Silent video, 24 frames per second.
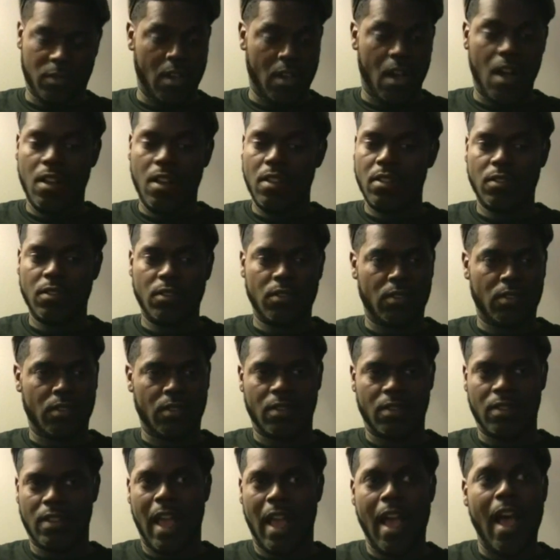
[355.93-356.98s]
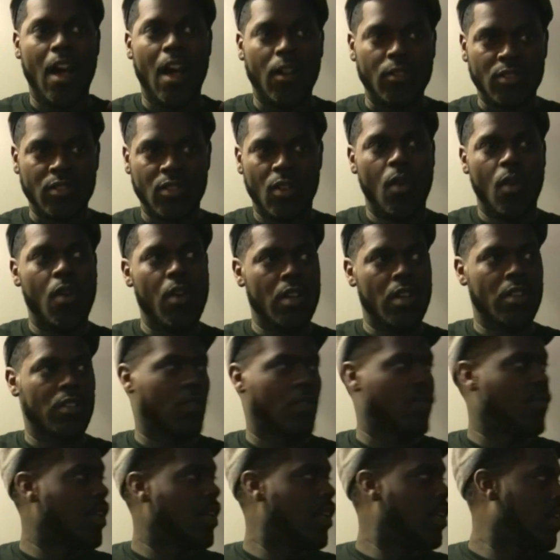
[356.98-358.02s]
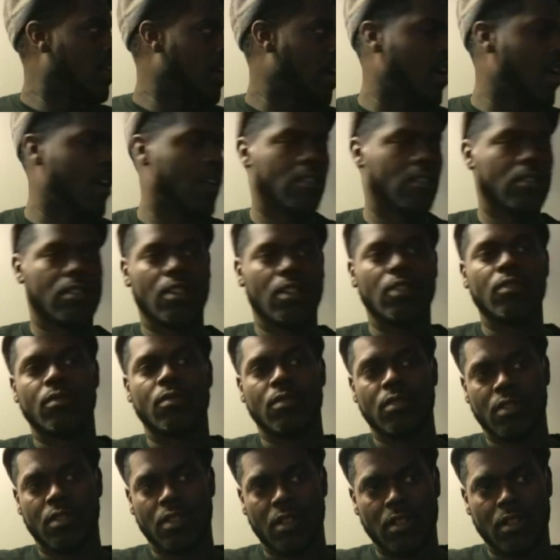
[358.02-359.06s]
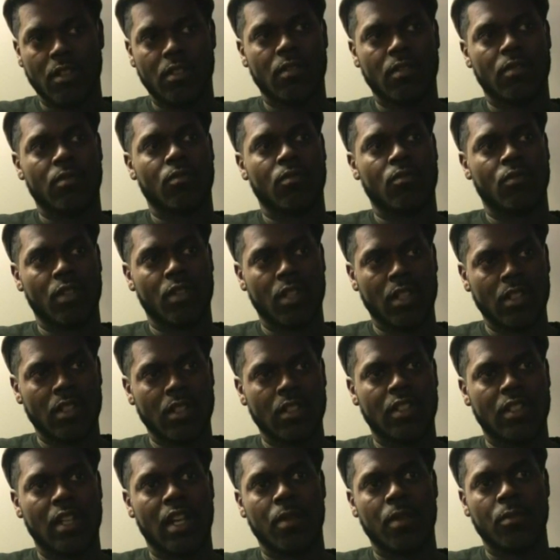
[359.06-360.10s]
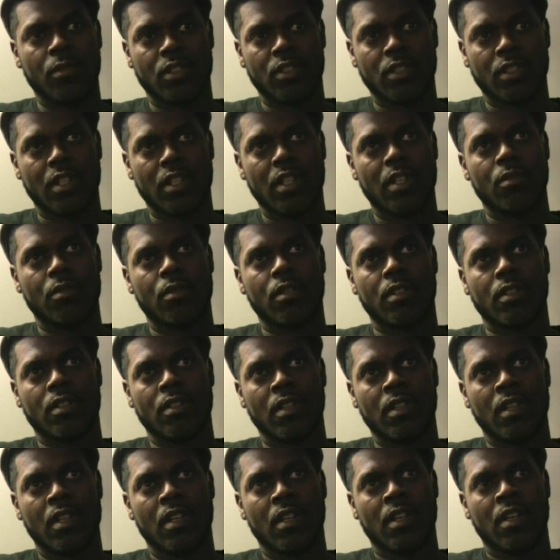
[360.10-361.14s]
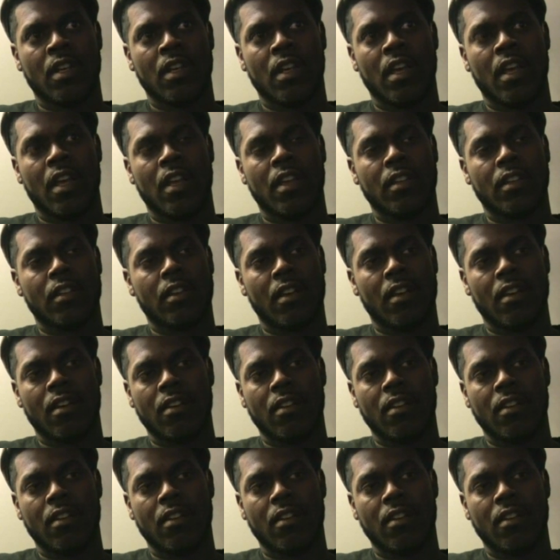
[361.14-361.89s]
guns, loud noise of any kind could really damage your hearing. And